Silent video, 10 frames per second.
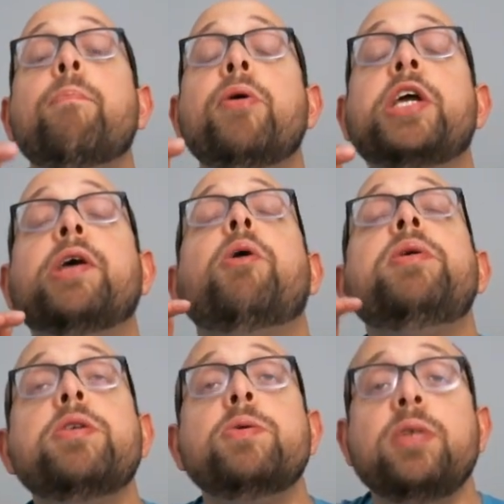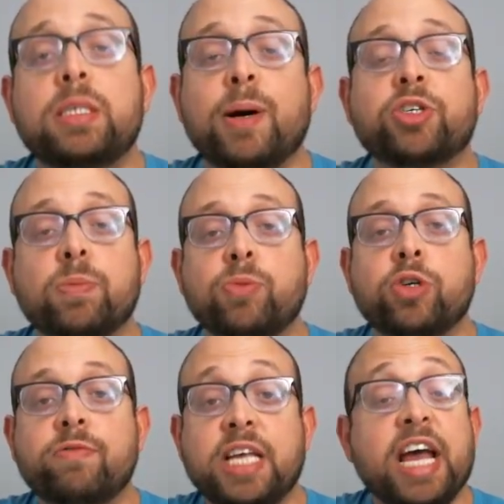But you can only use these special
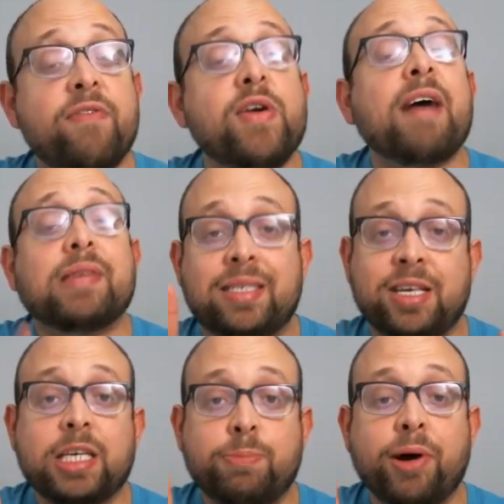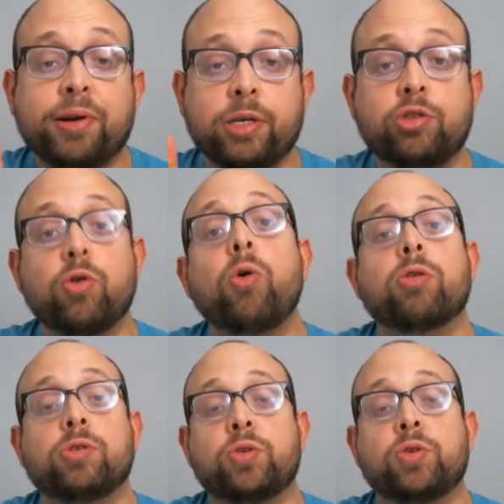moves if you have a 6-button controller.